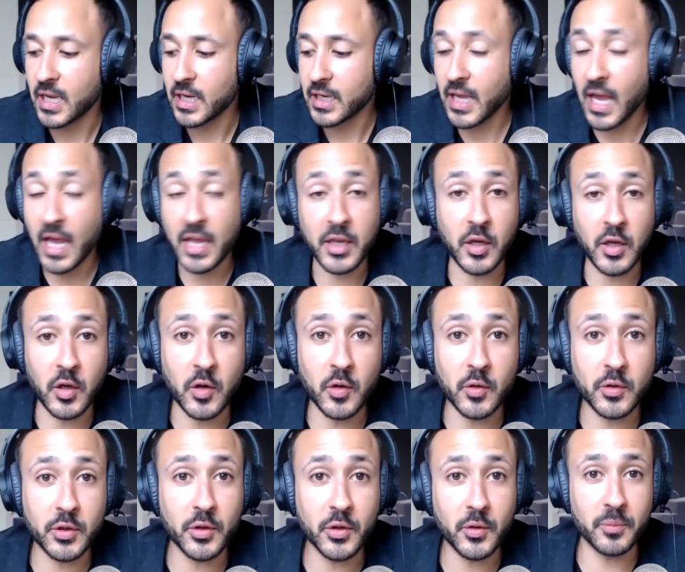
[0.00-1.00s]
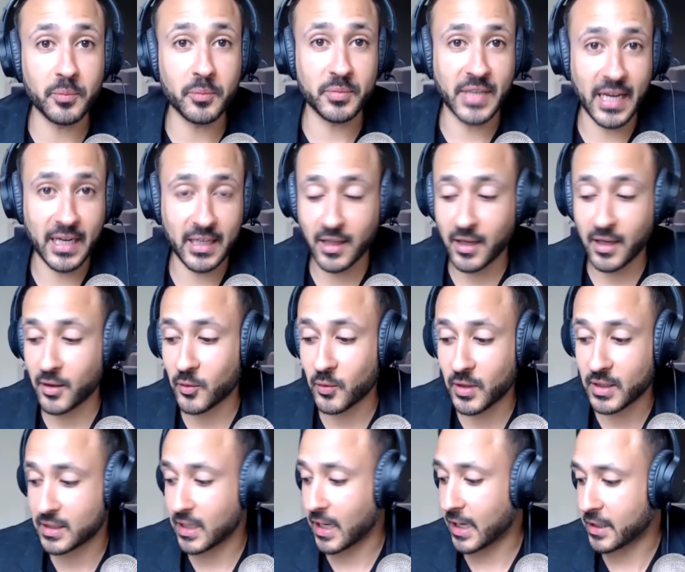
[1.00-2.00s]
you do take a lot of
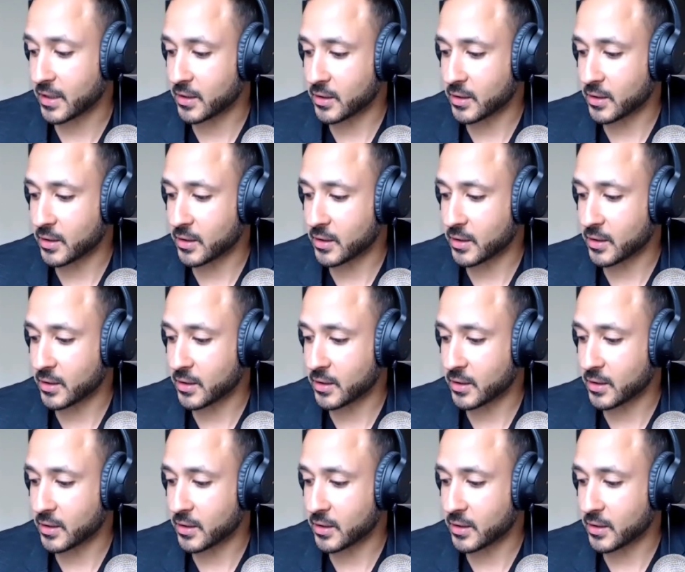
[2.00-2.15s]
risks. Like,